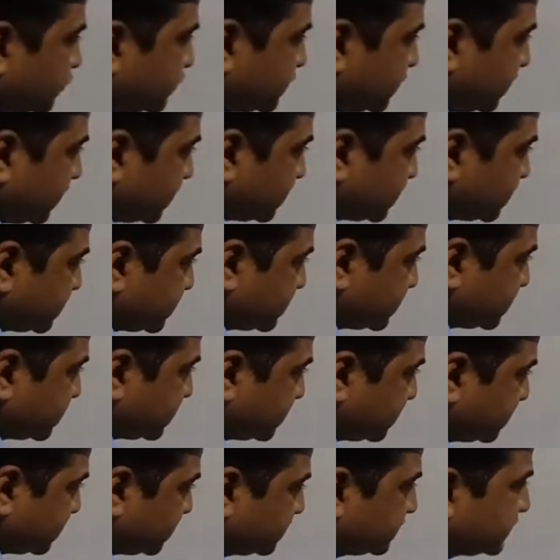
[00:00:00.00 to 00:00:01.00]

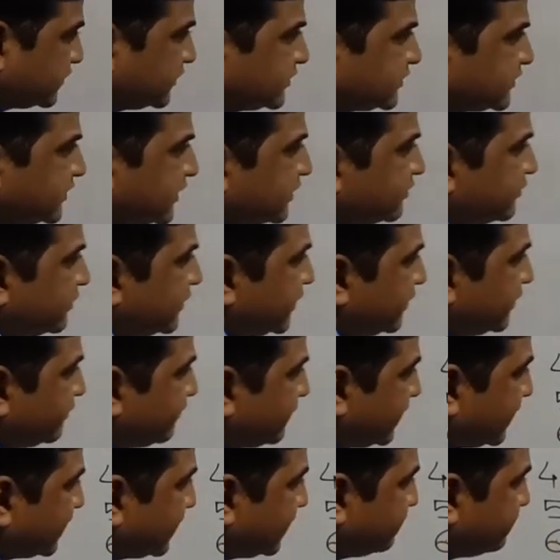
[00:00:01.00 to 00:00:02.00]
6? 6 can be
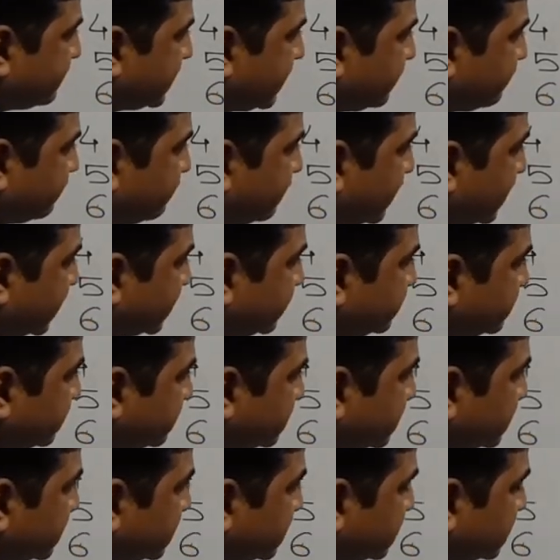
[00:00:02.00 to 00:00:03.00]
divided by 1,
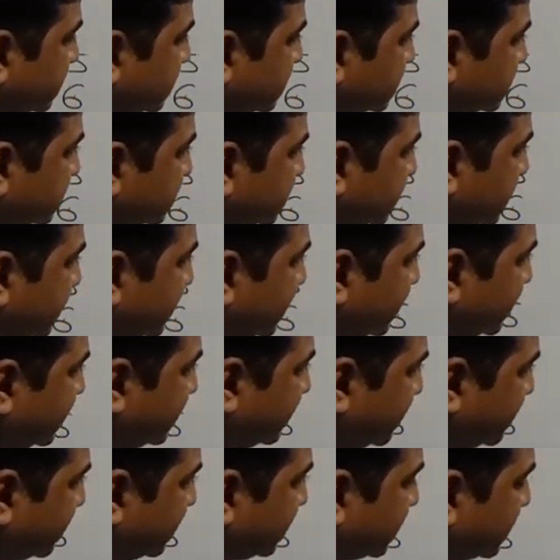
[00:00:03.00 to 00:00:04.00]

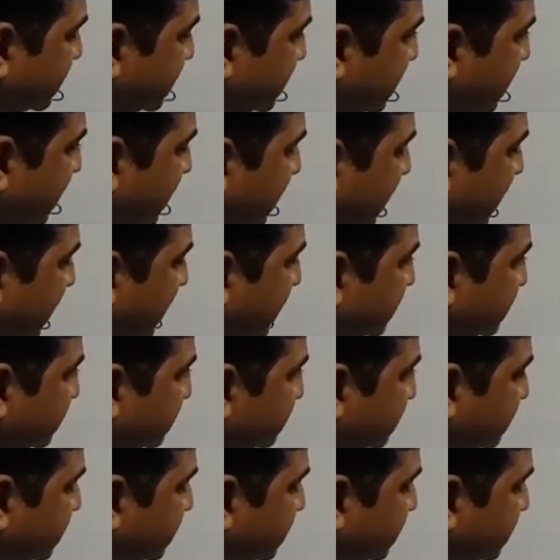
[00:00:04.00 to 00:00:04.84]
3, and